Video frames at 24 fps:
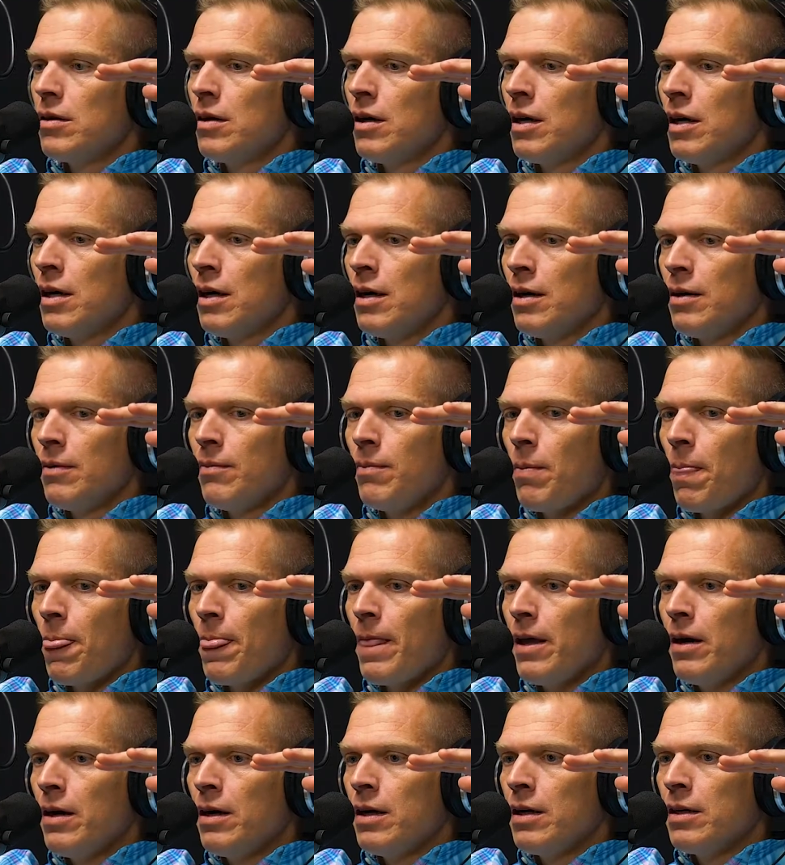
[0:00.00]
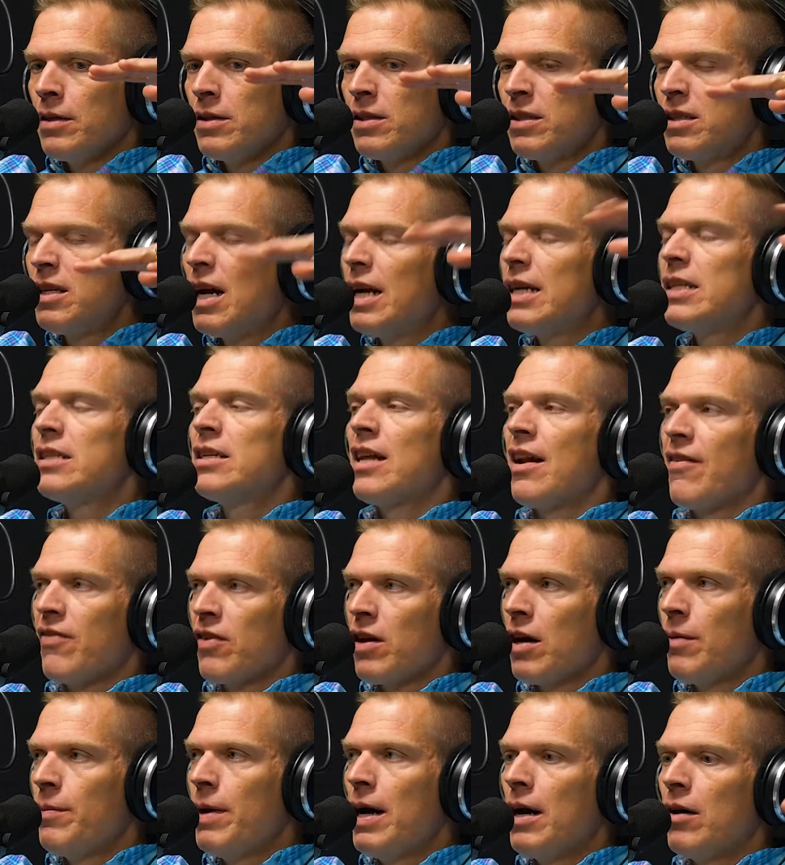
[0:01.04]
studies that have
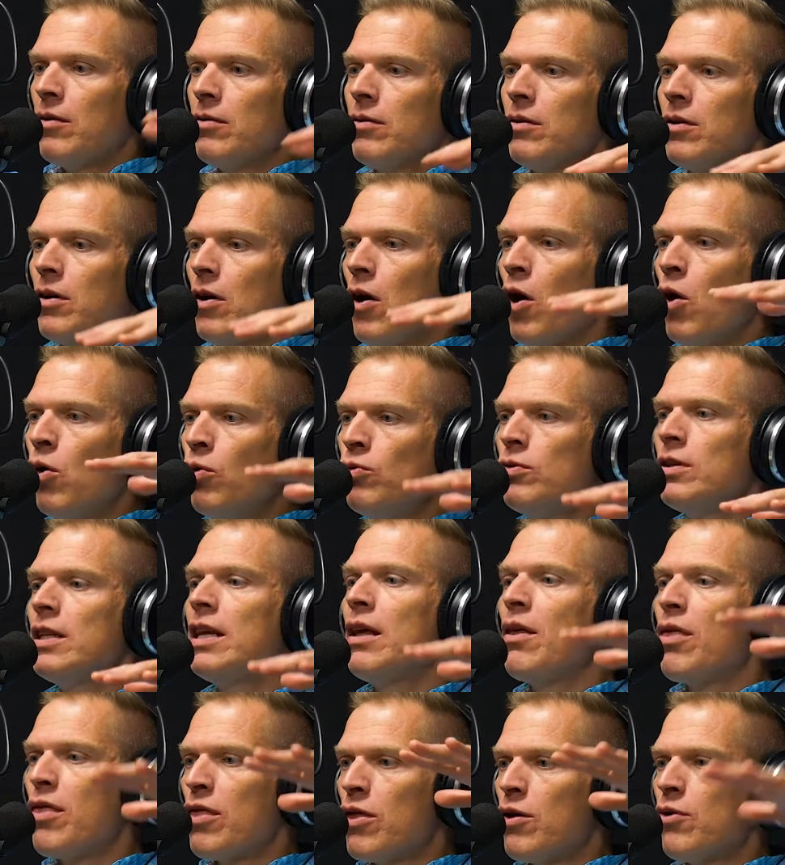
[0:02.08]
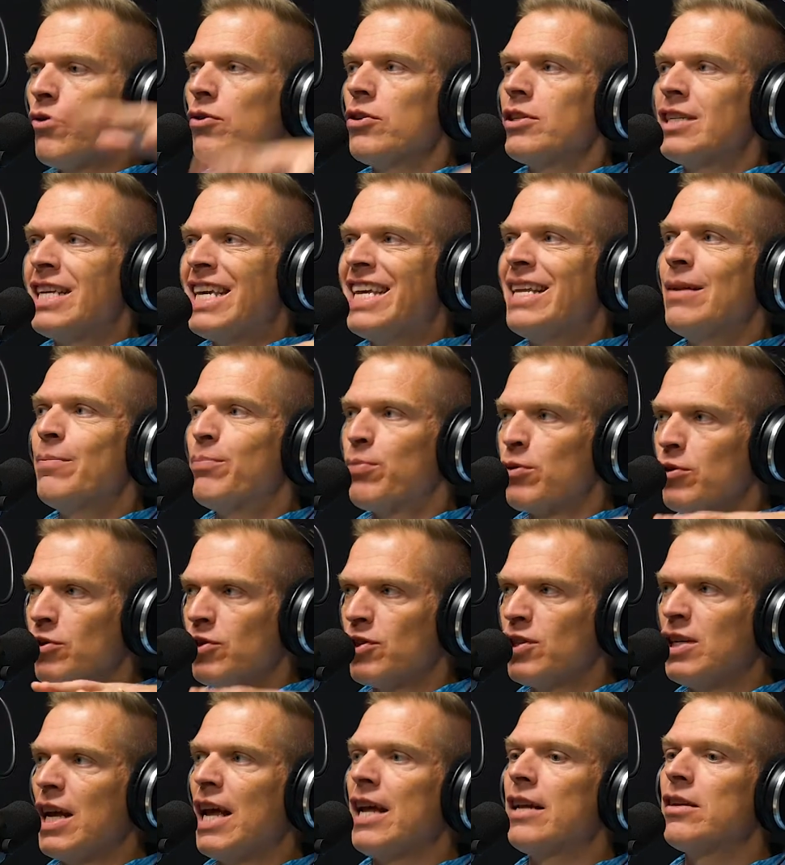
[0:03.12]
come out, only
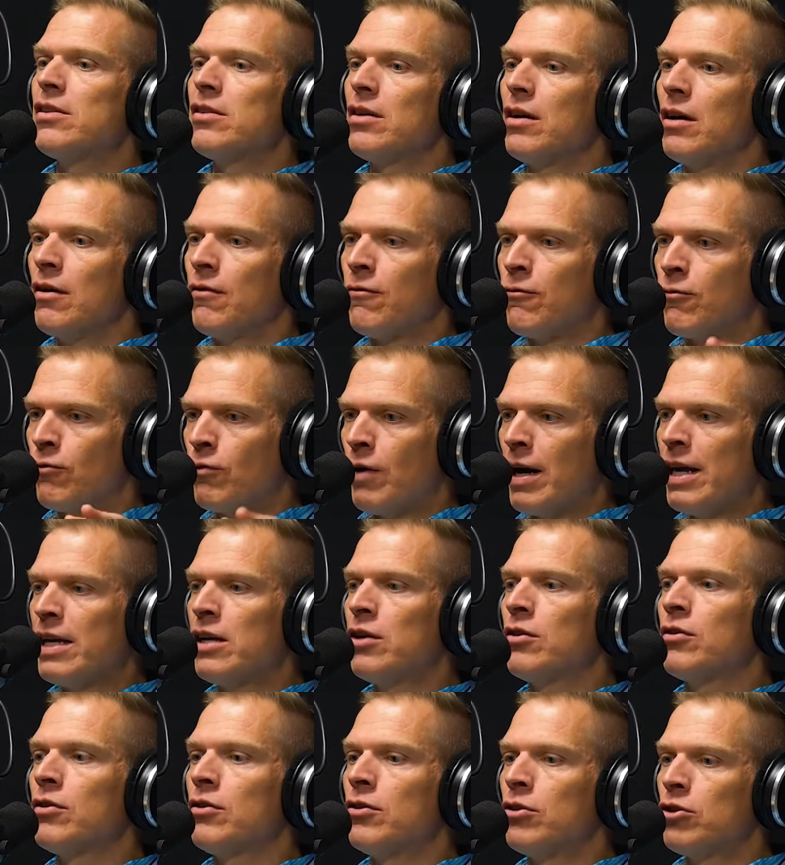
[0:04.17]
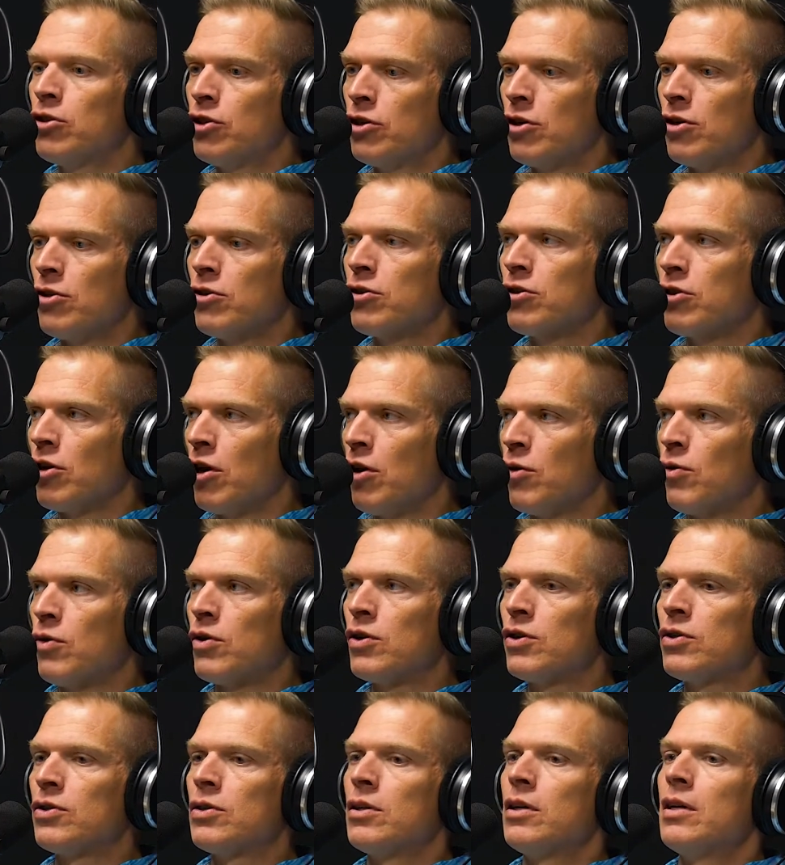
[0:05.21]
13% of regular
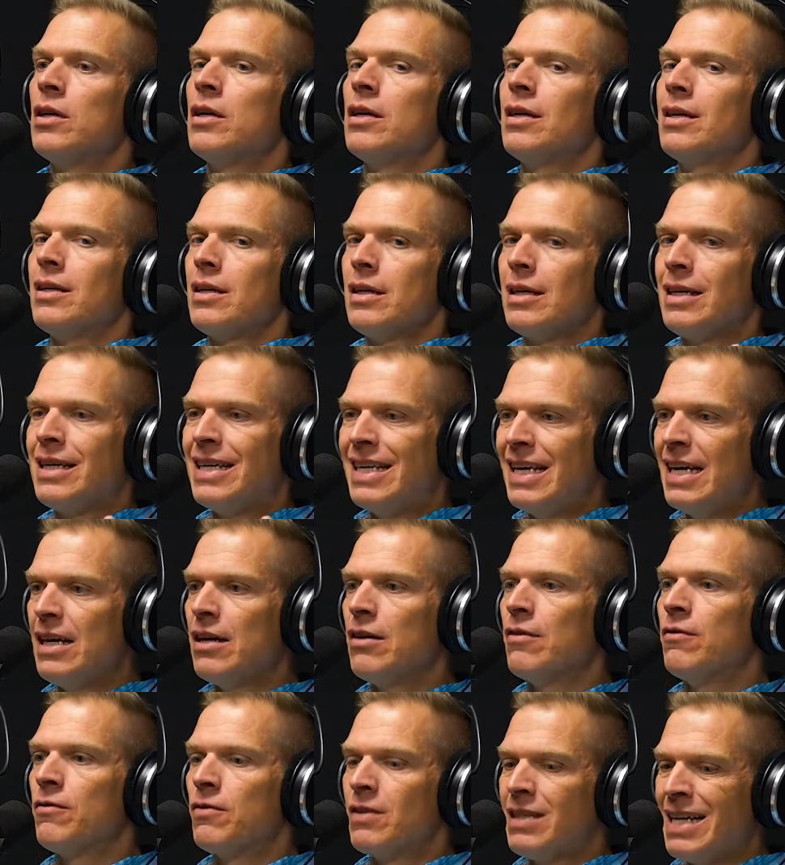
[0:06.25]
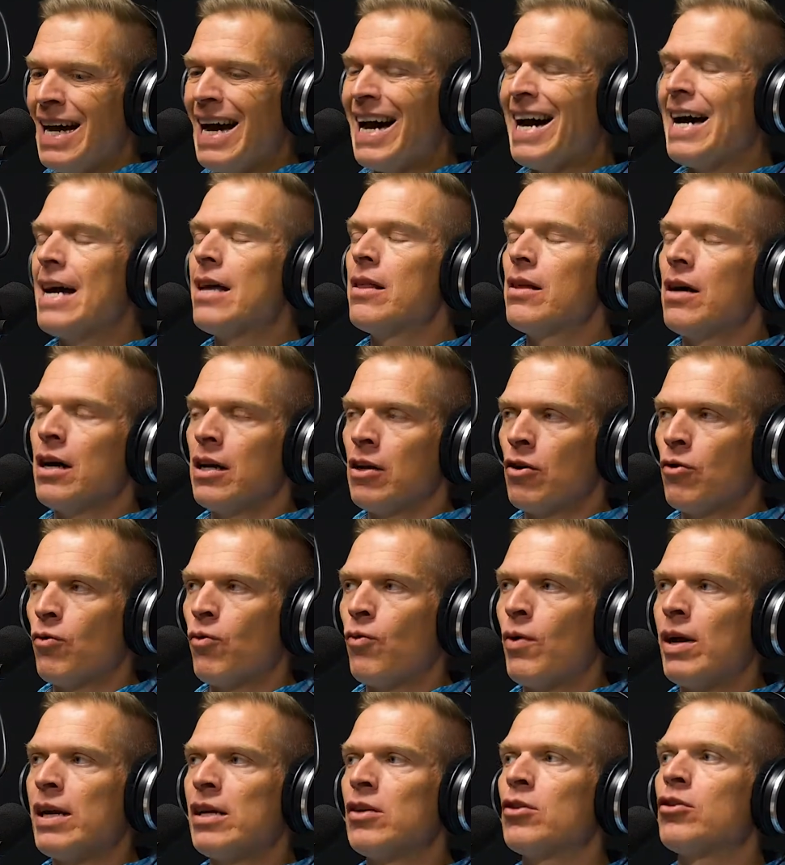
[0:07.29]
churchgoers give tithe on a
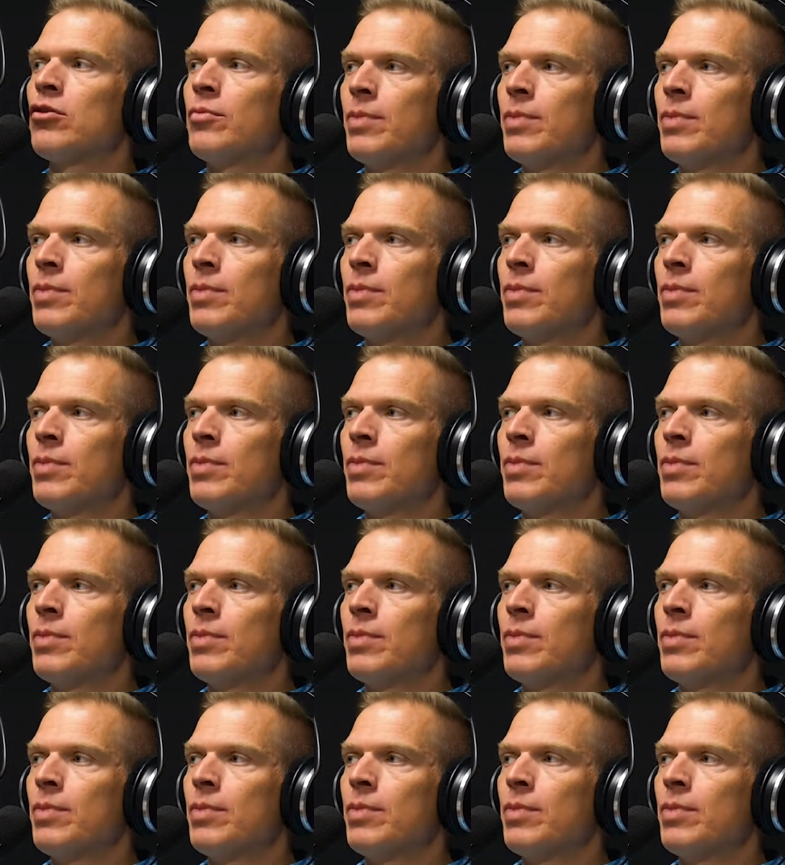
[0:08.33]
regular